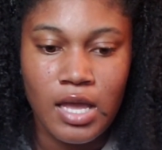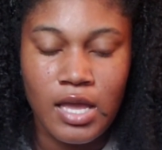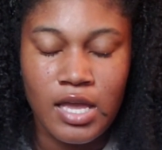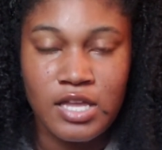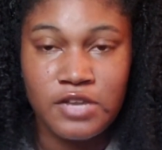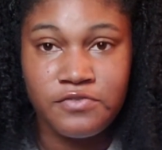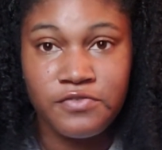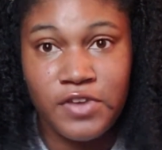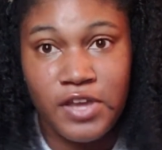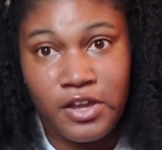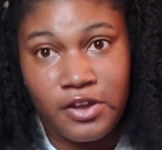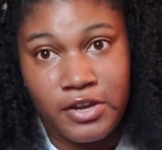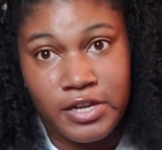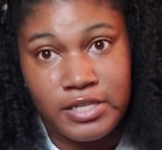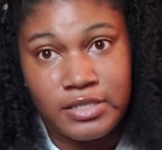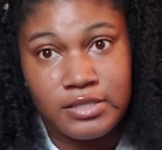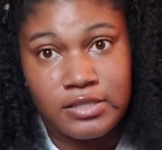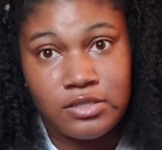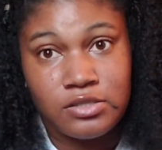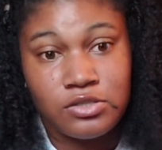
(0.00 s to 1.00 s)
it
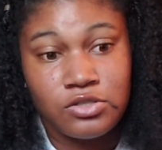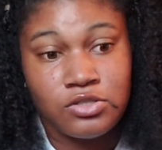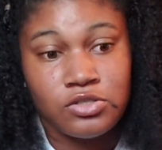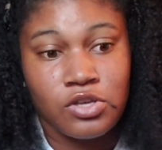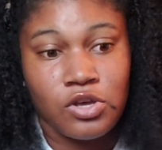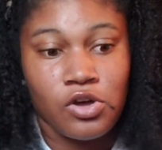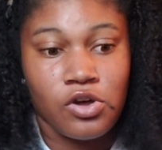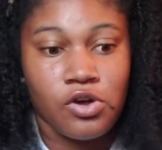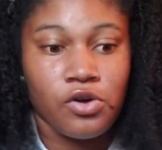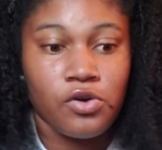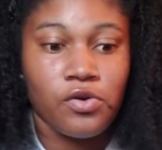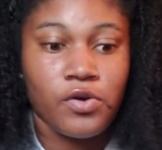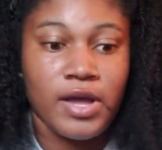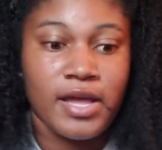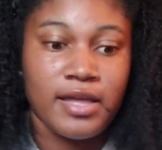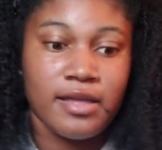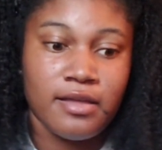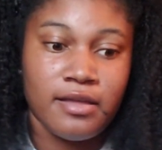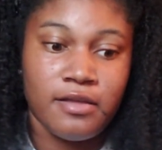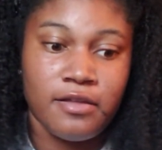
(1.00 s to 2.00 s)
varies. So
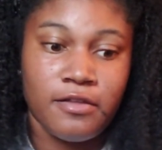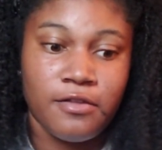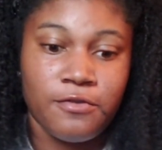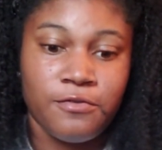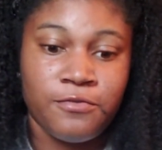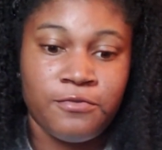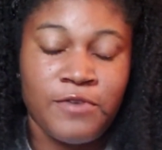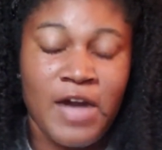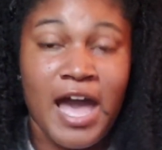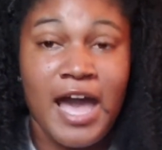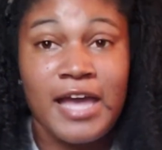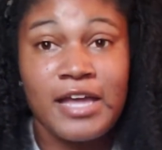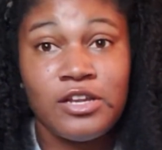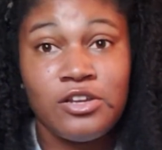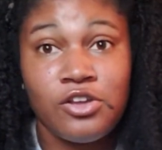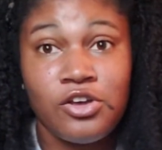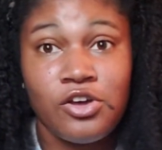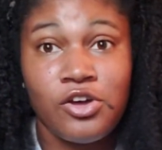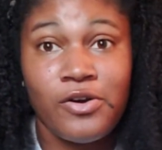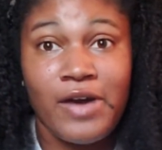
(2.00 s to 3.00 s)
if I
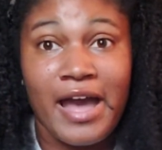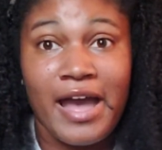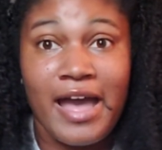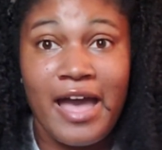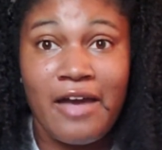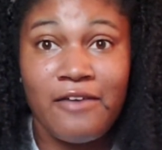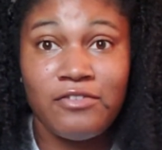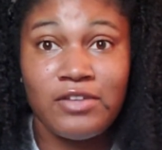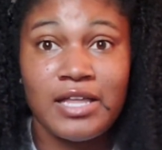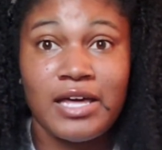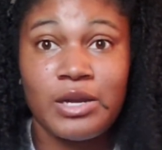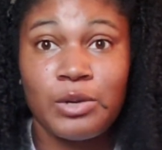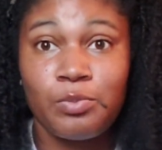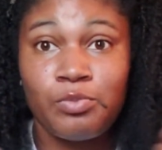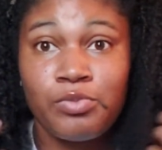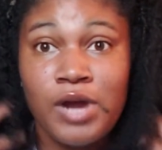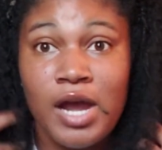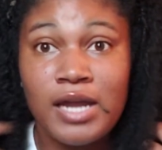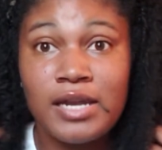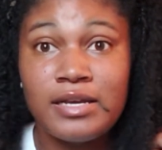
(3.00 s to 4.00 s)
know I have a lot of
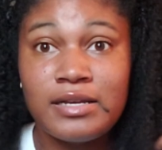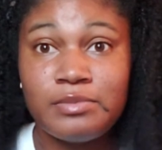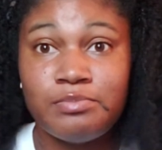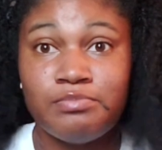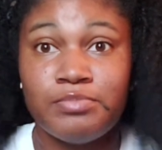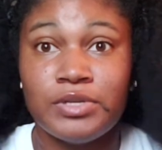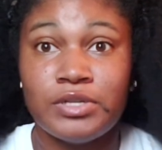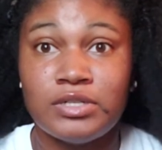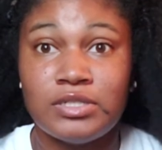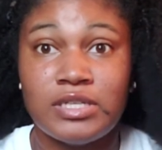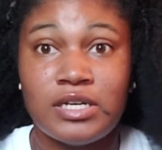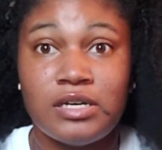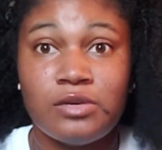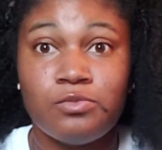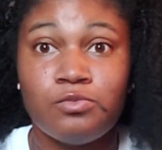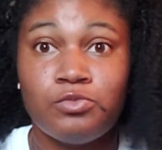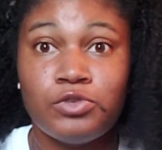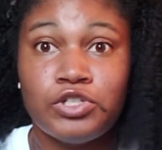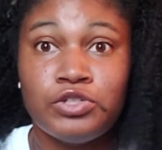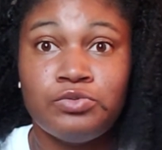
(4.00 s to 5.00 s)
product buildup,
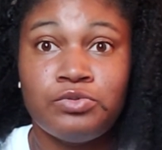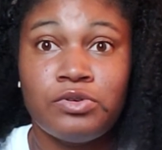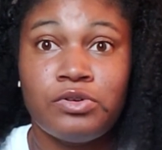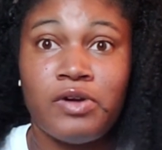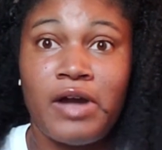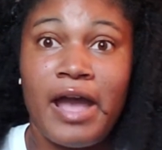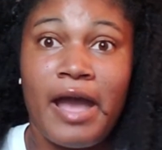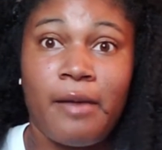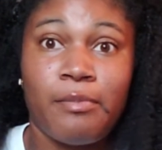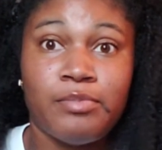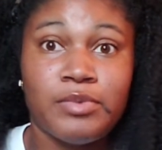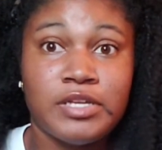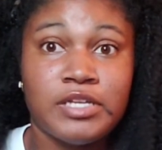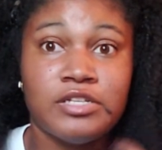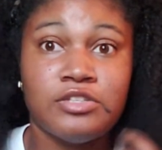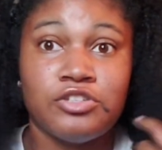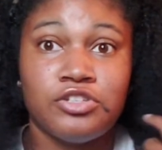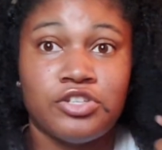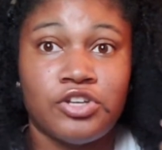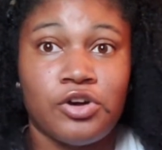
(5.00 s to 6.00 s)
which will
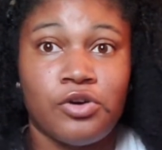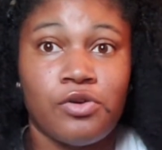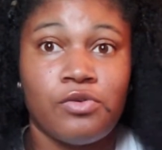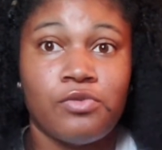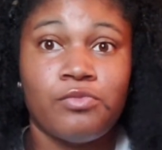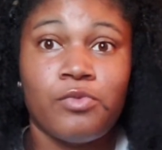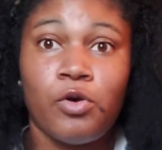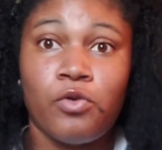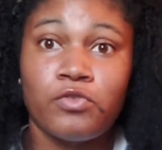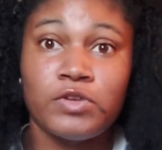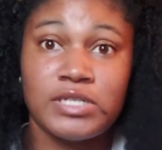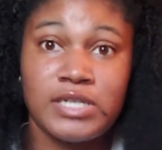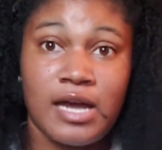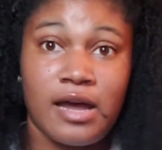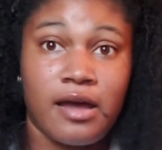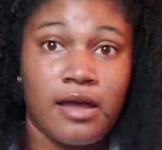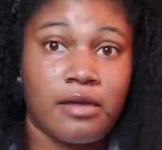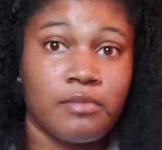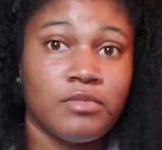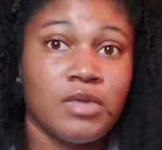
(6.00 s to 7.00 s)
happen, over
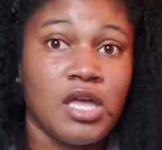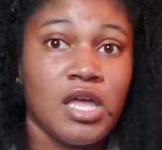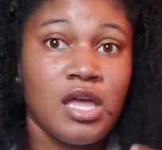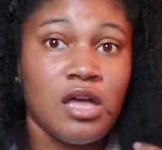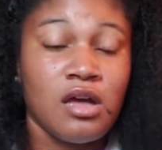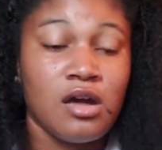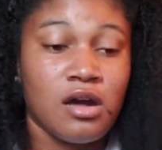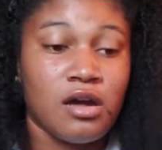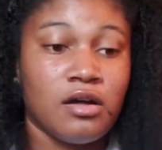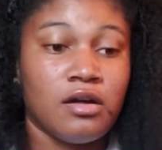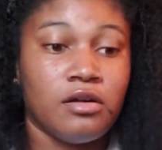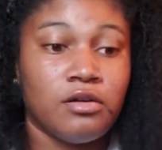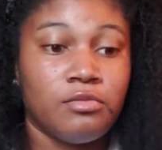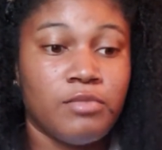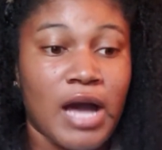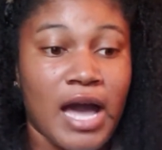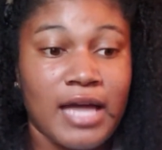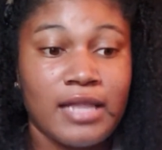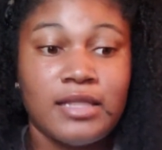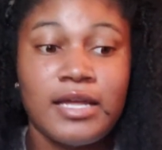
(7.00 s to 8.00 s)
time,
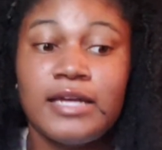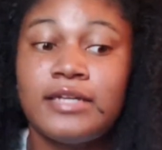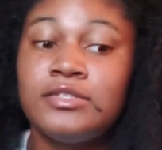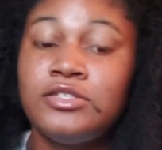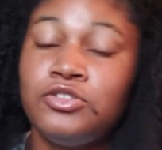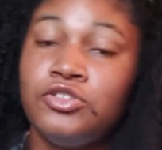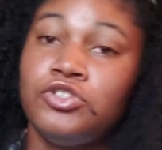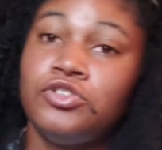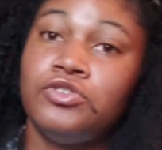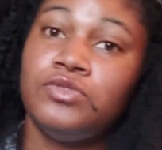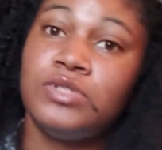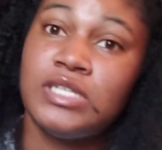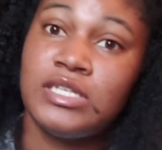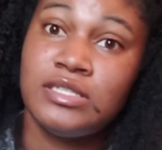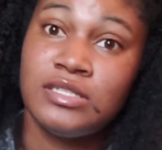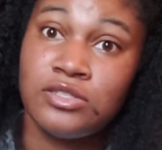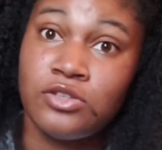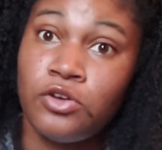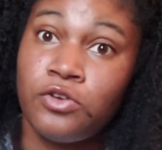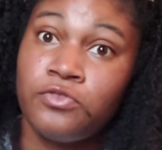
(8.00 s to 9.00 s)
I like to use a
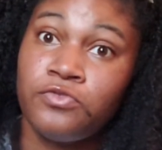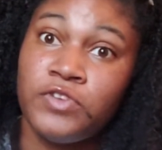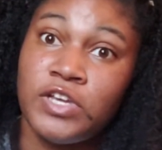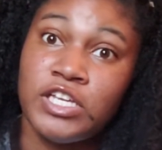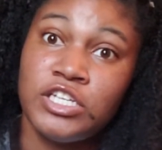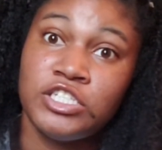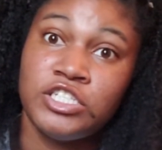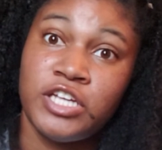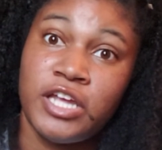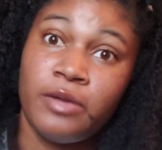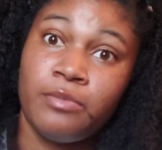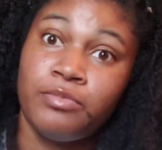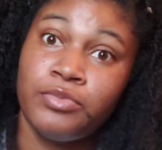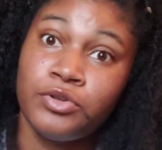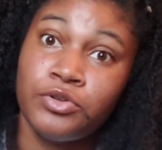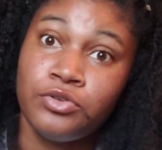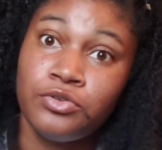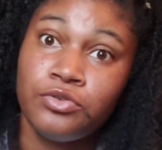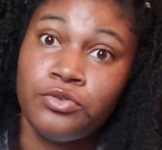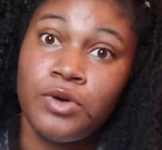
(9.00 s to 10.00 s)
sulfate
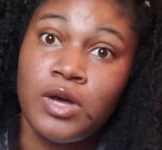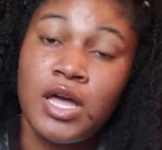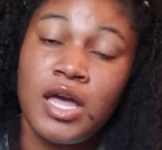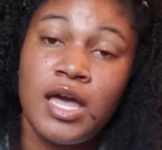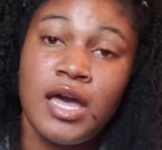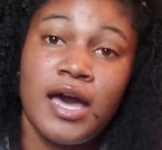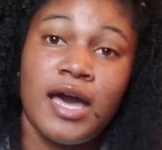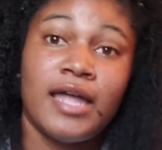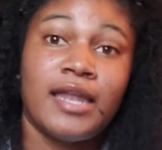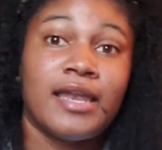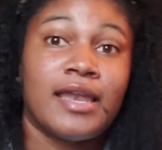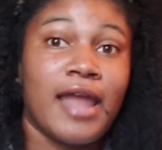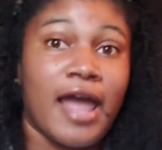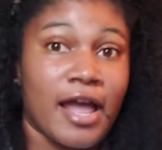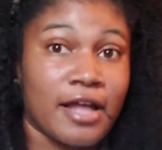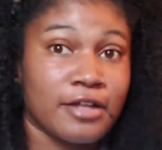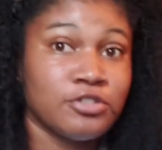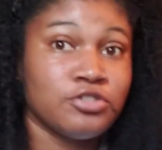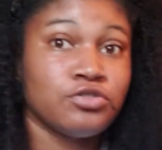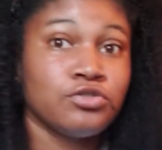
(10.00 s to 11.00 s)
shampoo, a
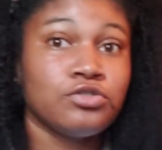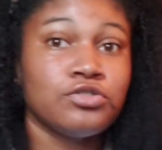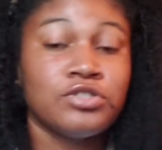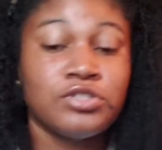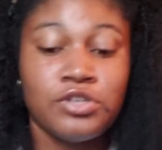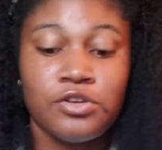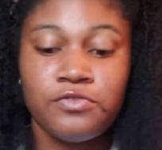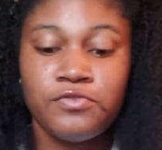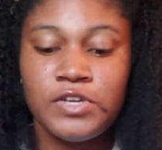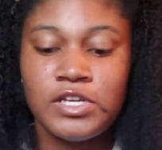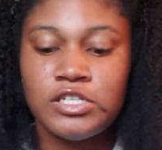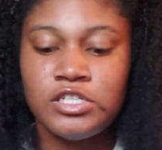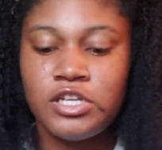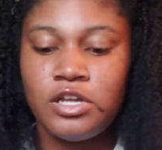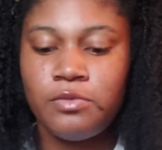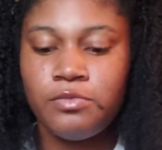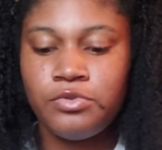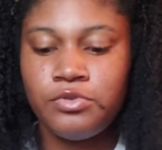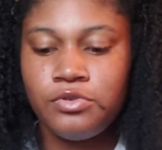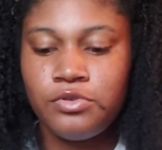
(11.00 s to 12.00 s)
natural sulfate
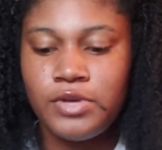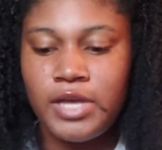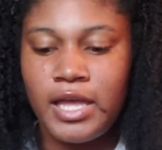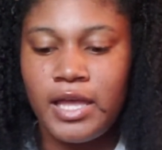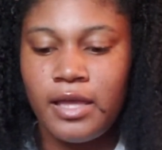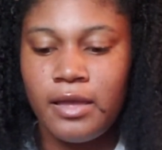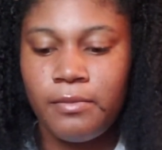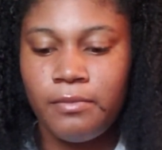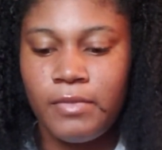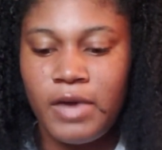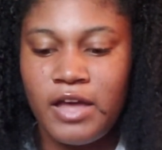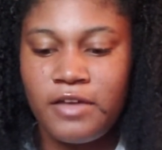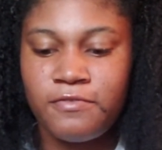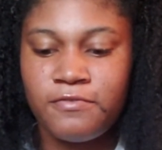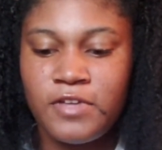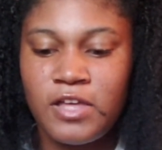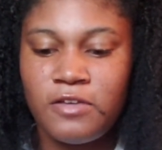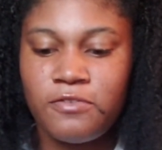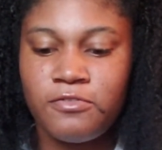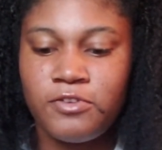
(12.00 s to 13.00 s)
shampoo, and my
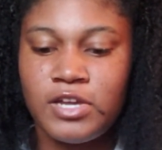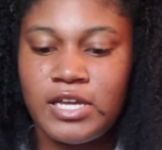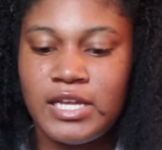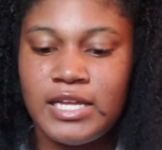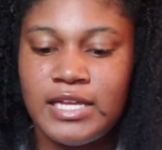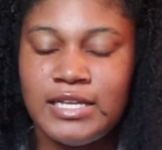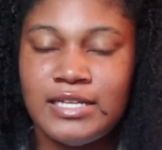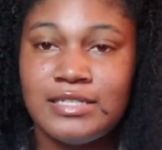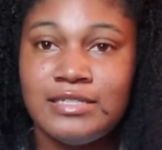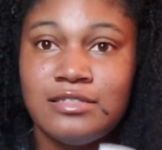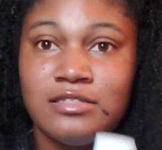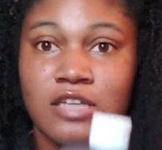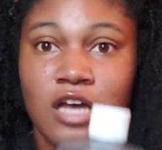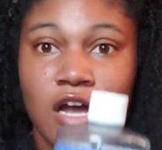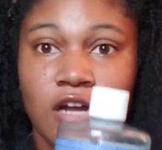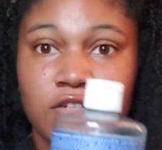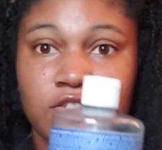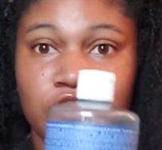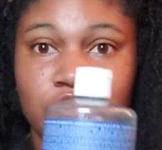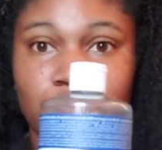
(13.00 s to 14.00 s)
favorite is
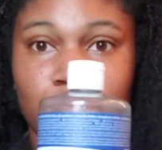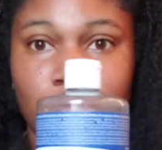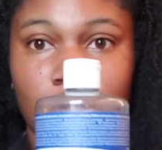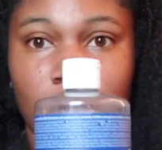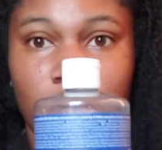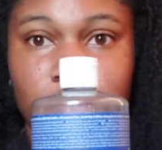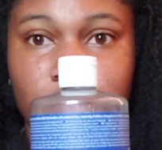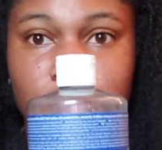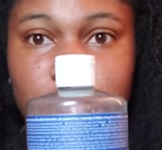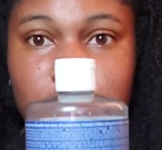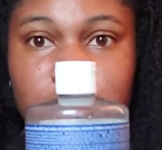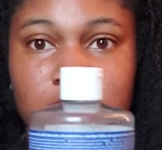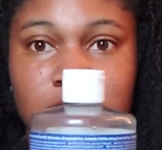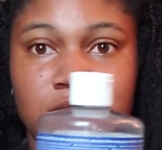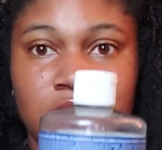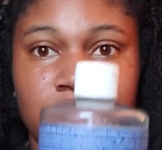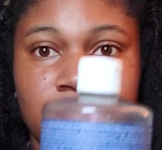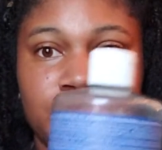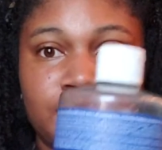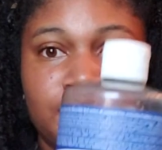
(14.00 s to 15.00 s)
Dr. Bronner's.